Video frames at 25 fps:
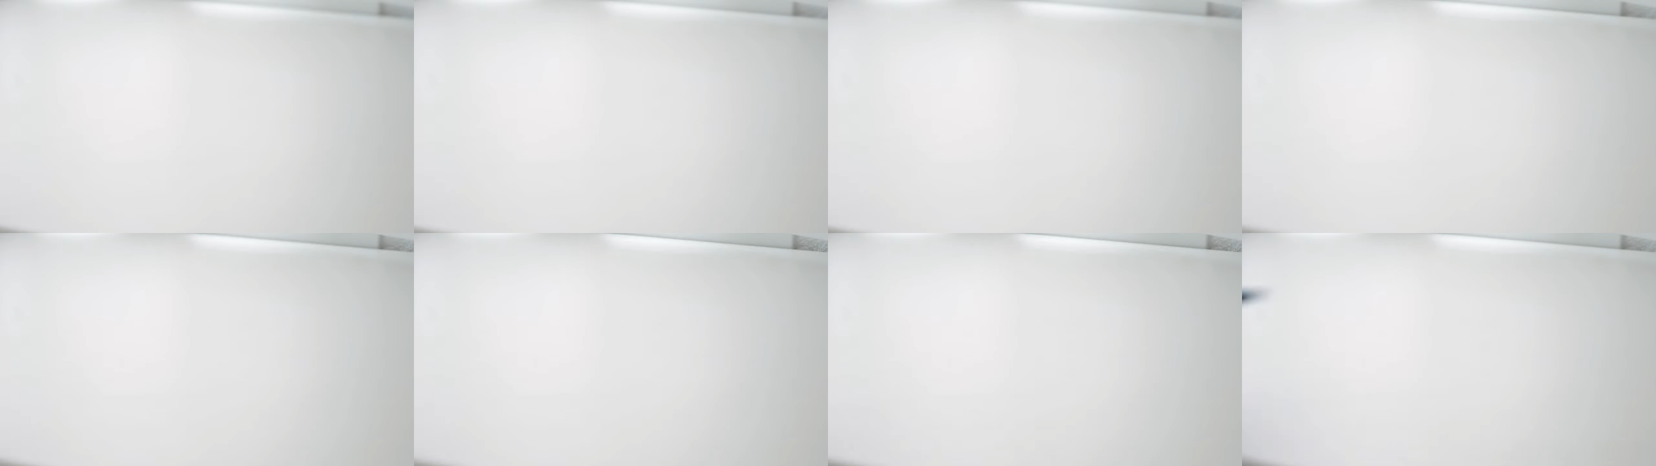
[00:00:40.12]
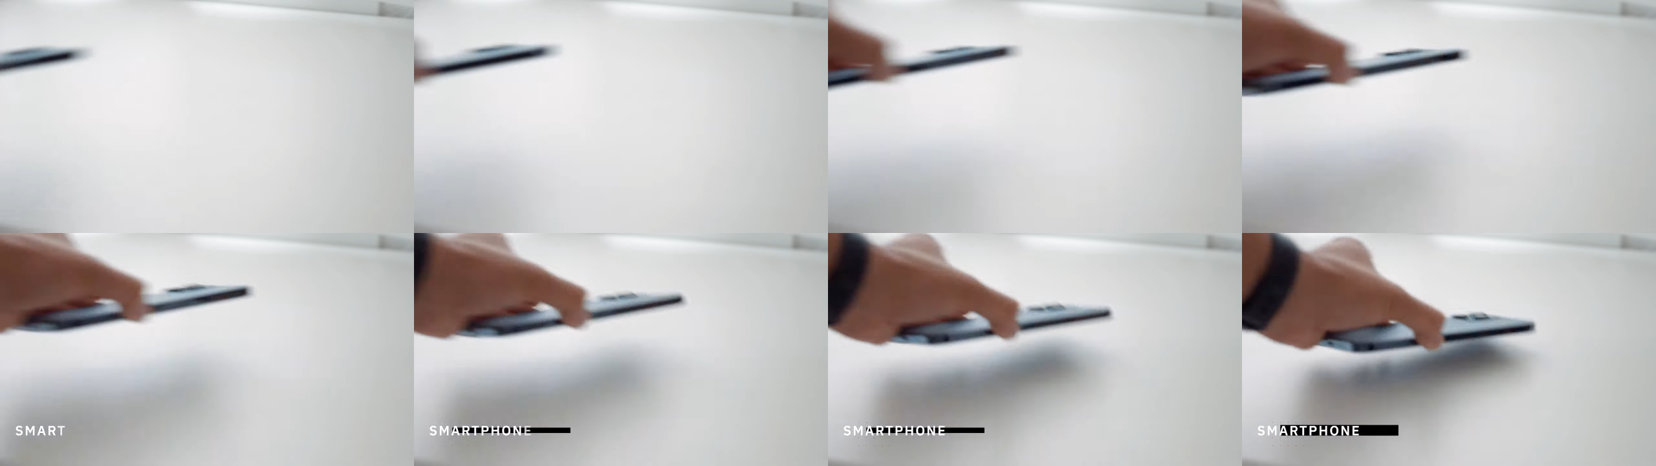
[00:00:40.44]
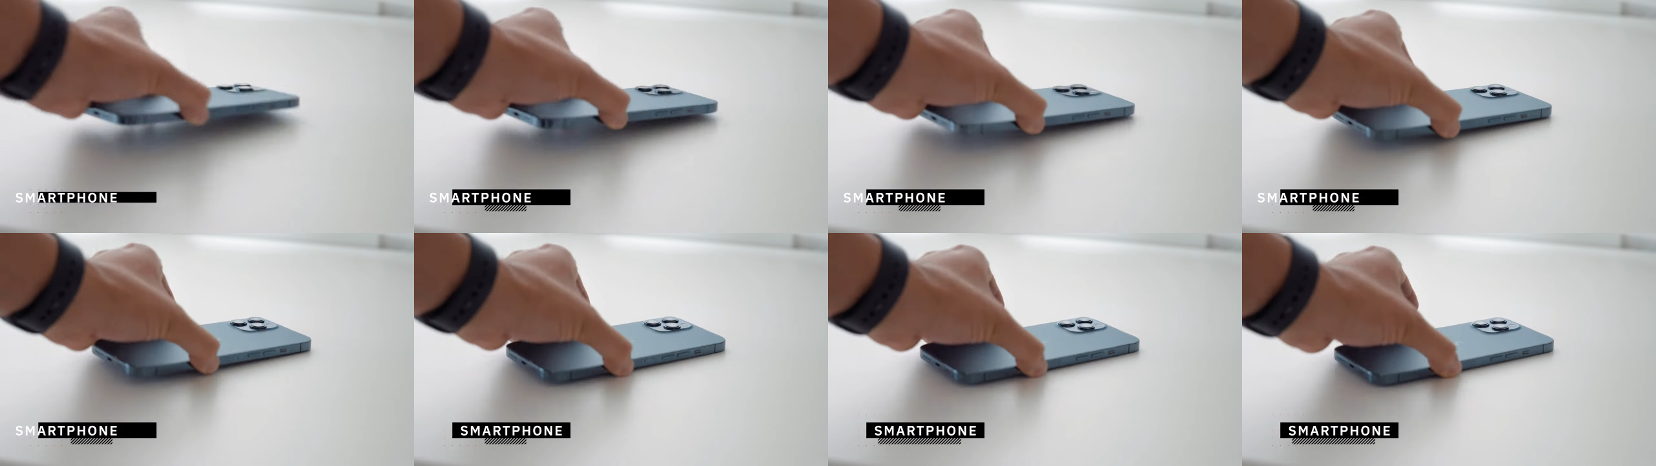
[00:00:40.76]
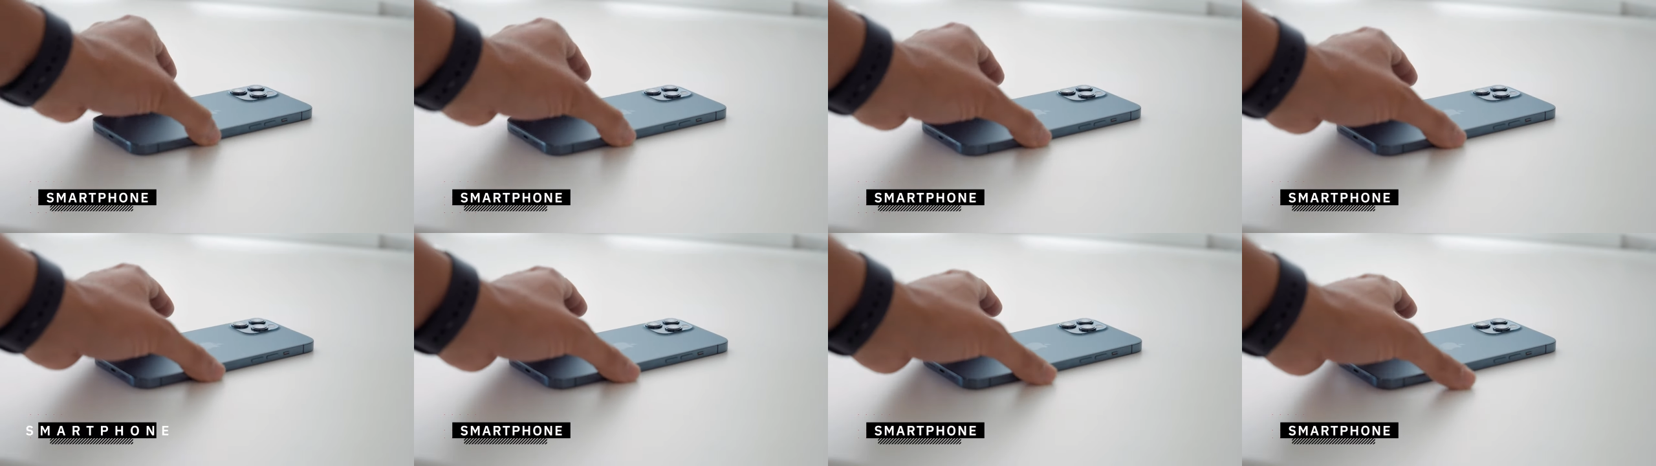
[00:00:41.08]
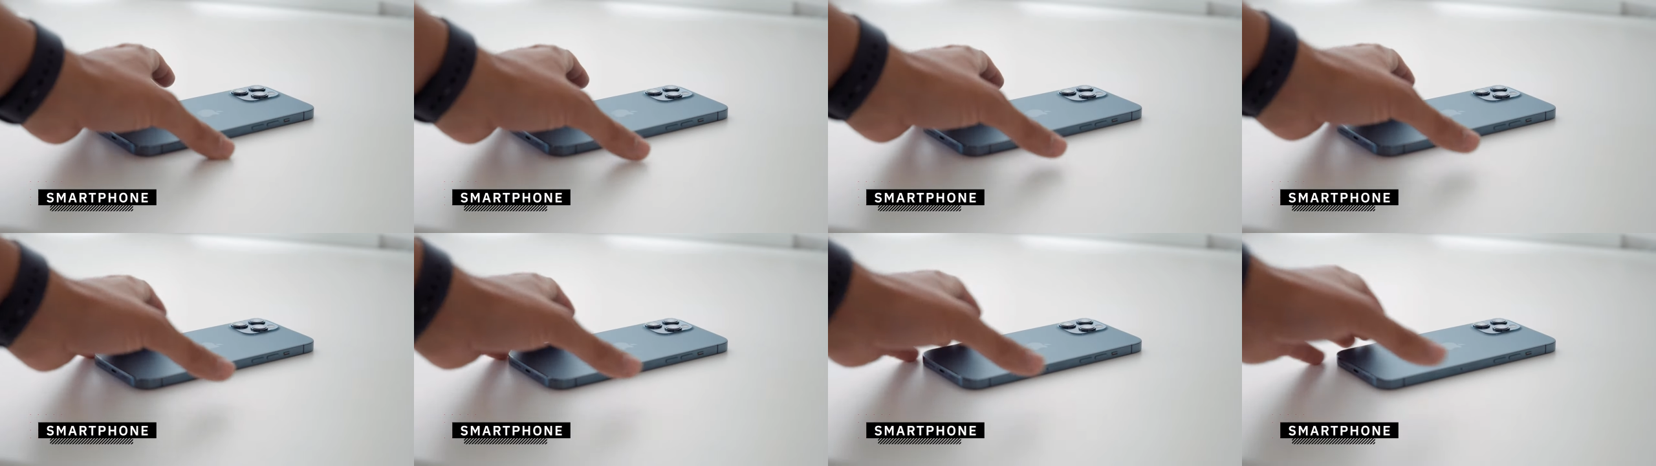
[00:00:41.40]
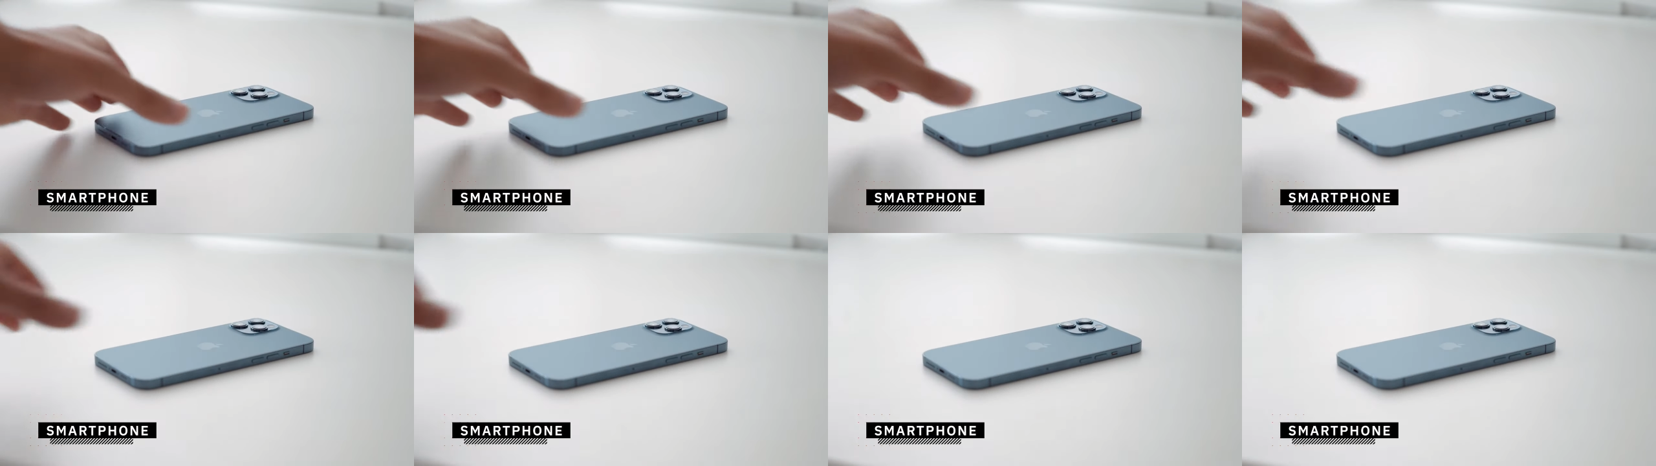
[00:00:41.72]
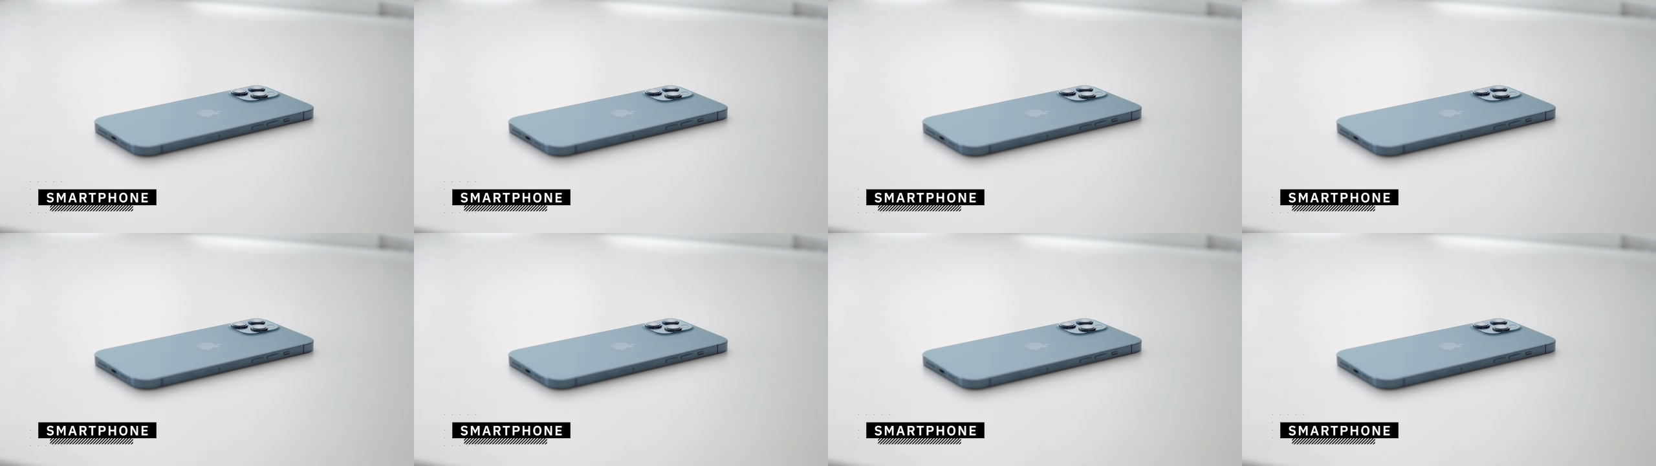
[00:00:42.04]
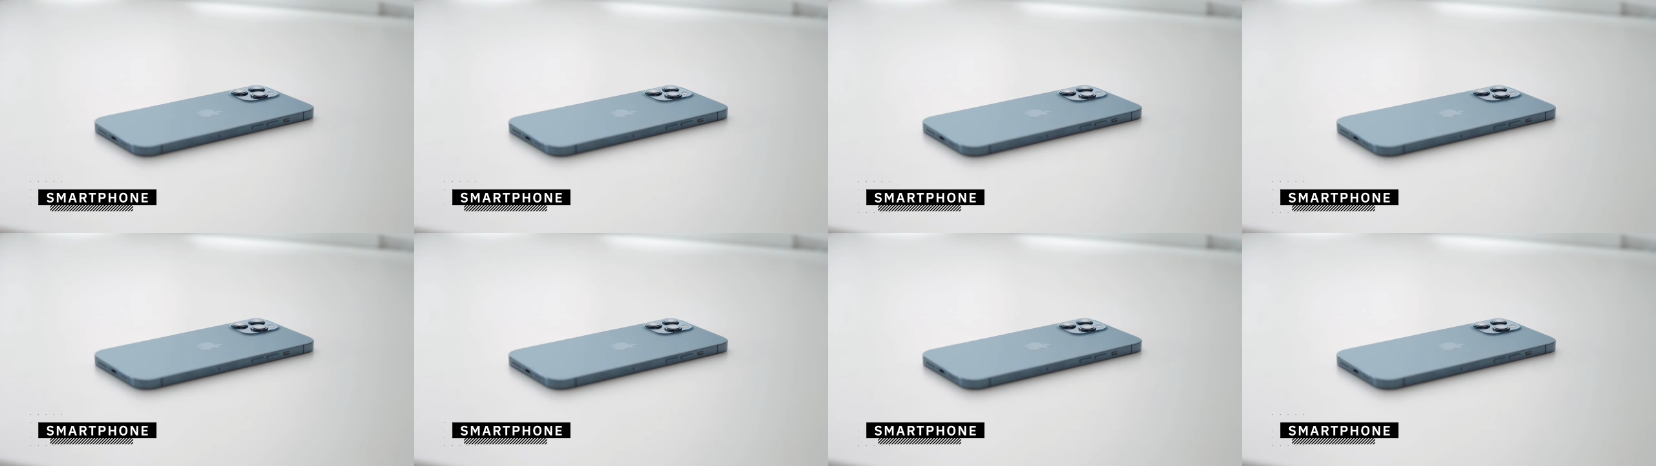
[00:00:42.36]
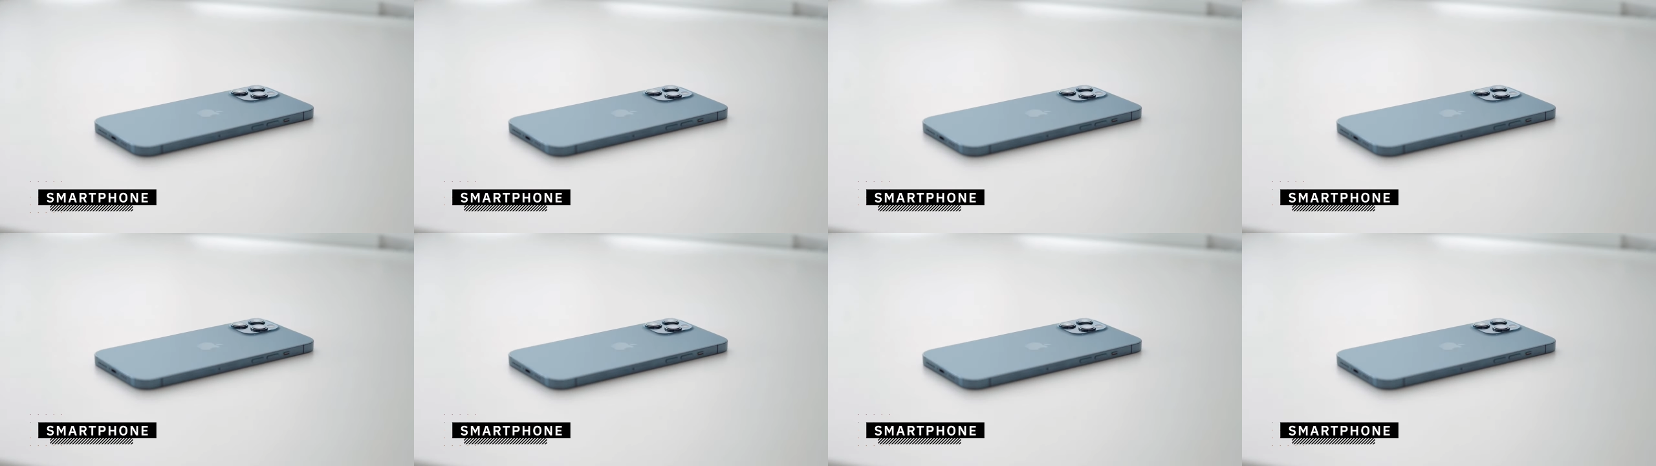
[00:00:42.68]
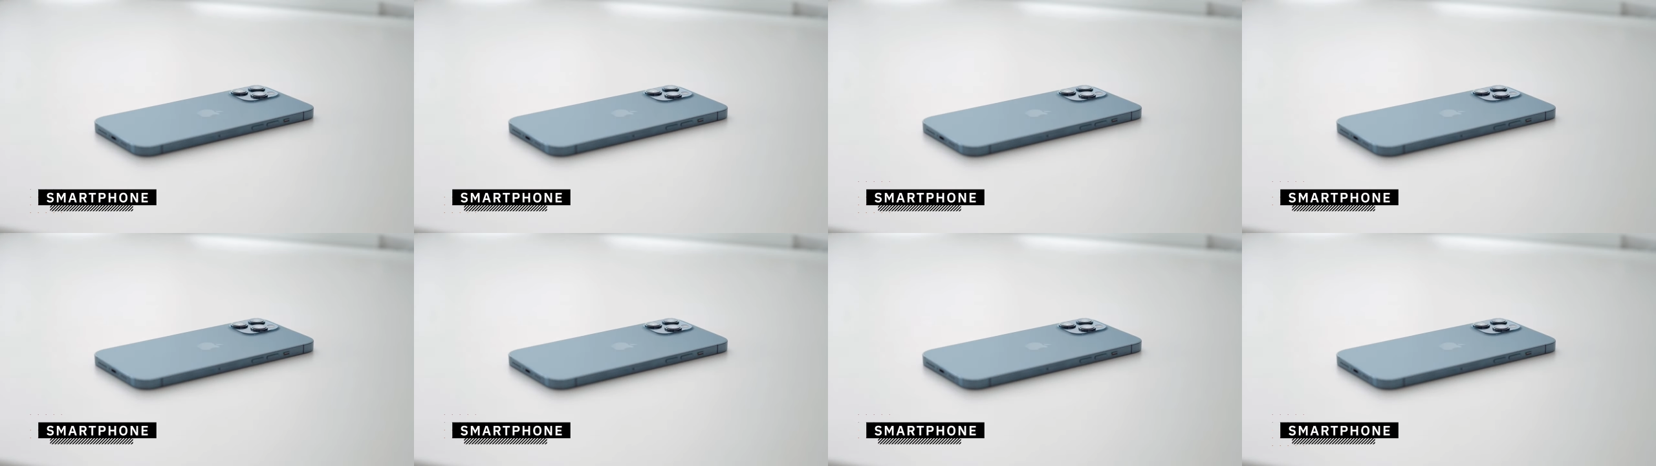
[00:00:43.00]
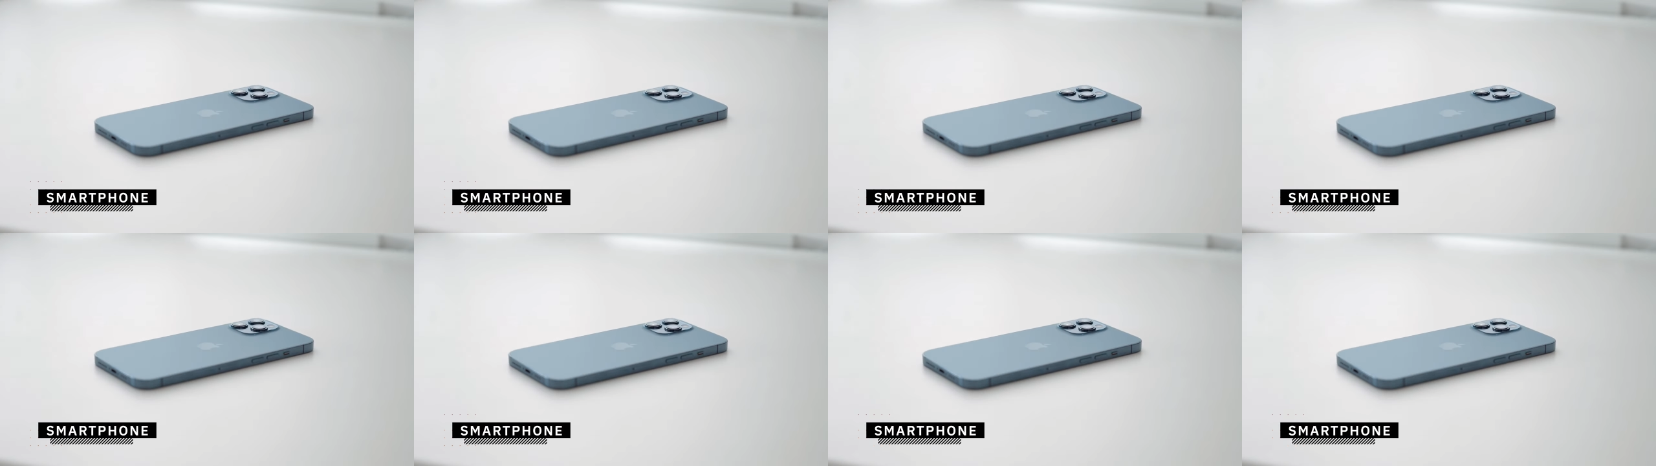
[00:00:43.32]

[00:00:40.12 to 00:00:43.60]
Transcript: [unreadable: no face in view]